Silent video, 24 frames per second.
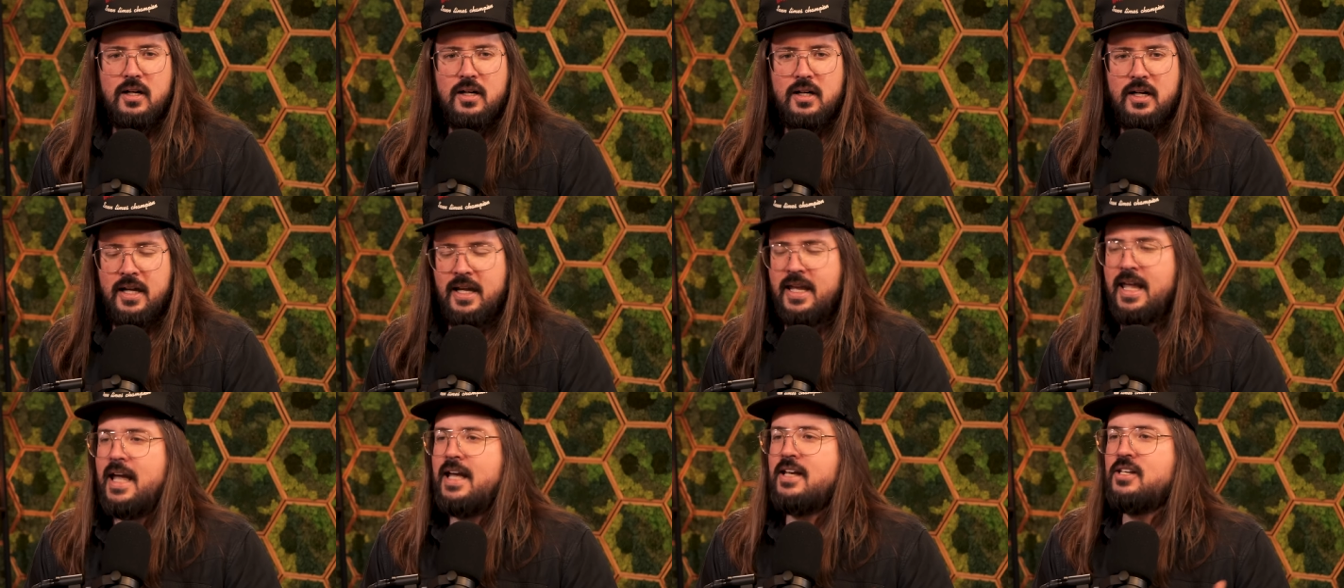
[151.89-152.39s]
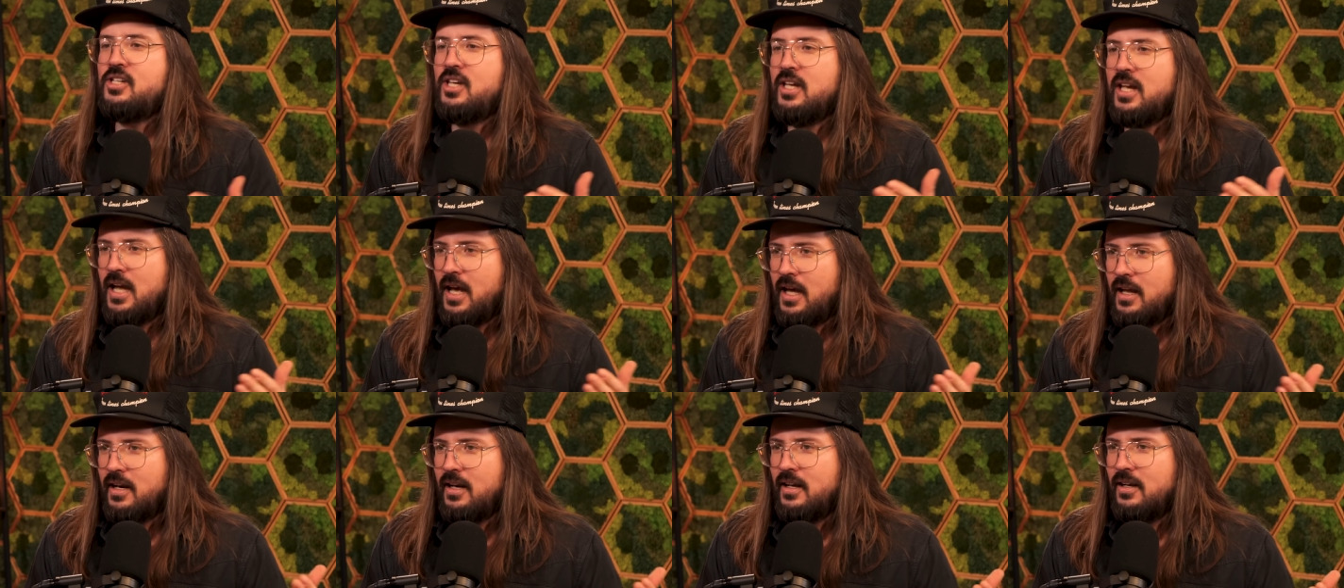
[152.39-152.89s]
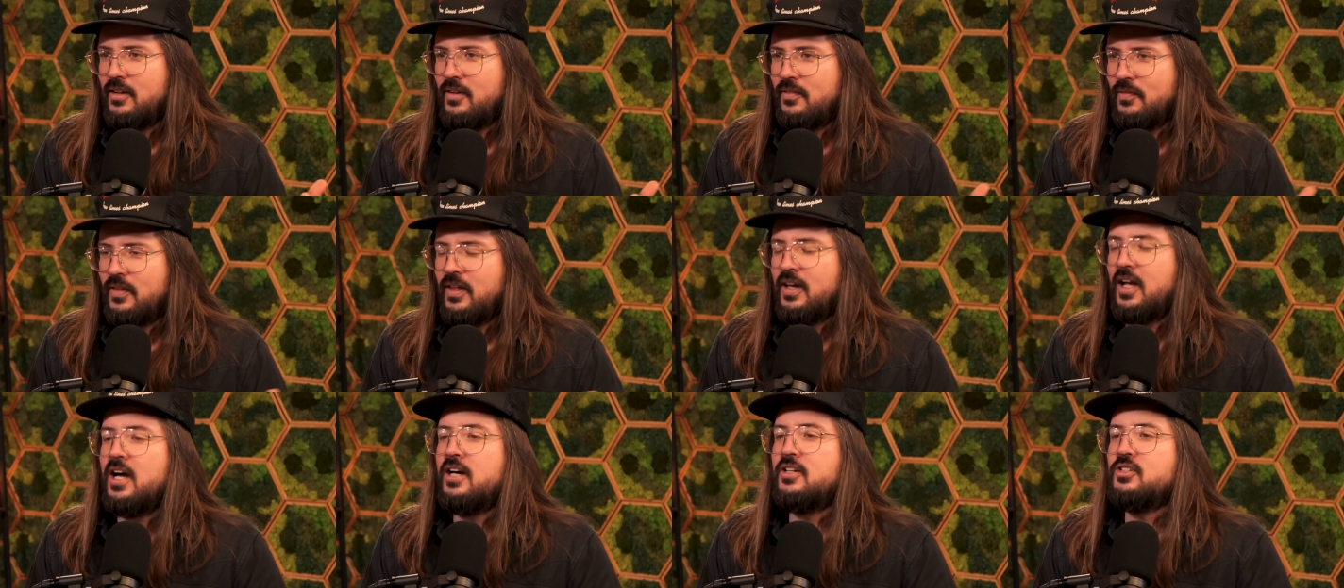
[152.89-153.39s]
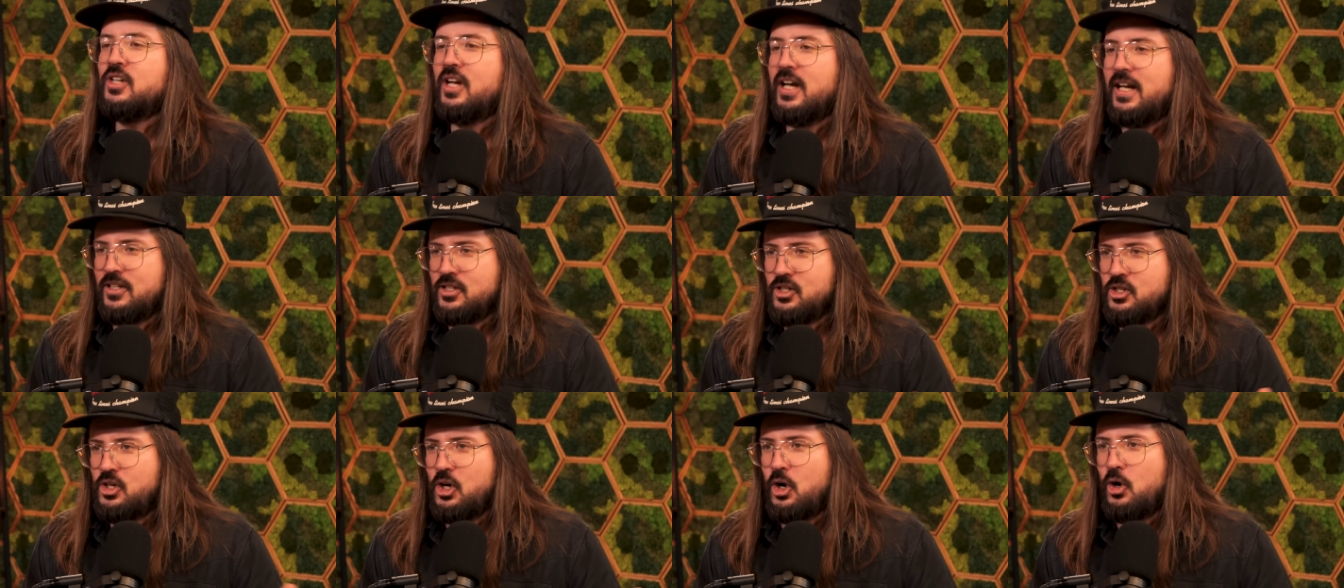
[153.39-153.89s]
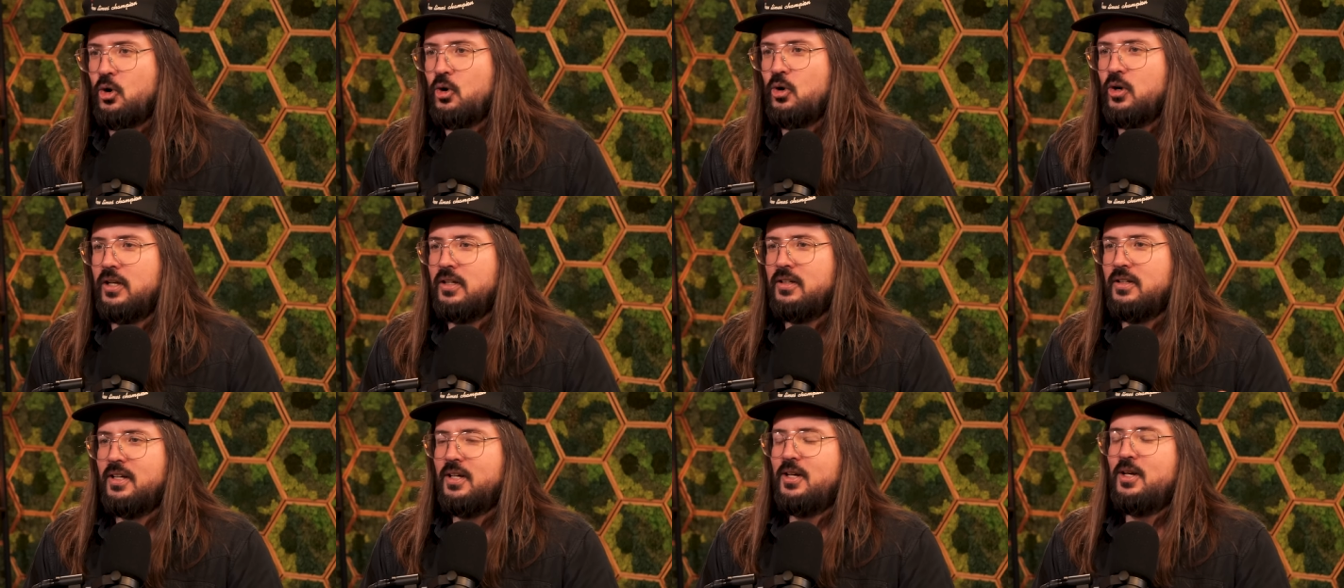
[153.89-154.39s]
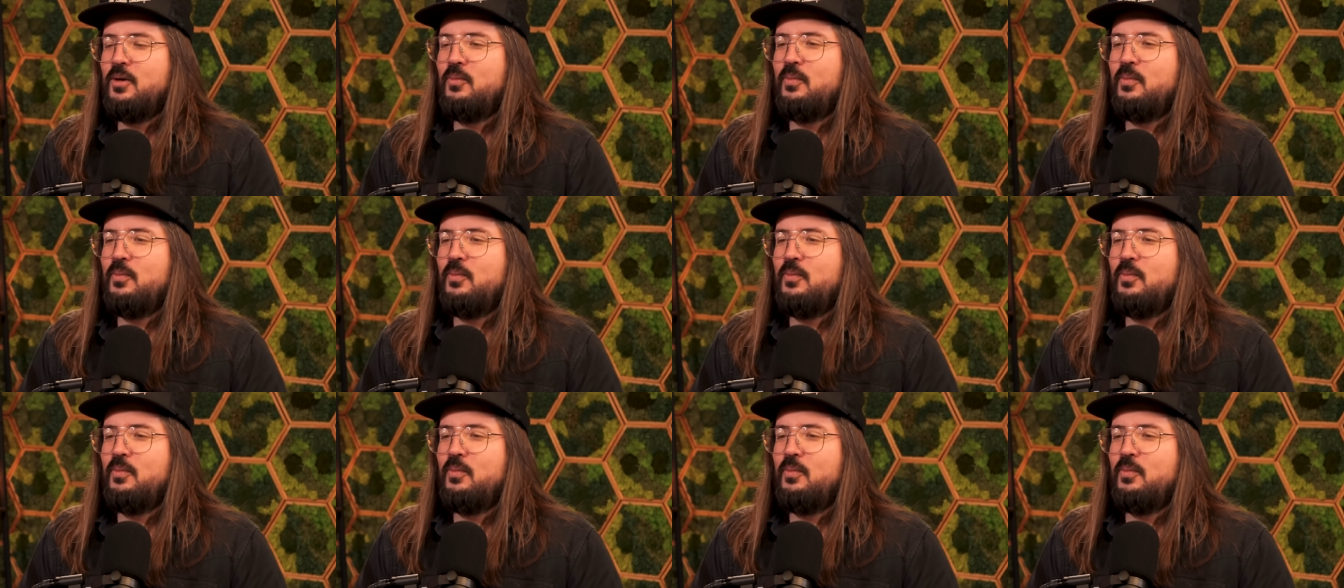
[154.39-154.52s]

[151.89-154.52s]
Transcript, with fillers: in case the guns got stolen,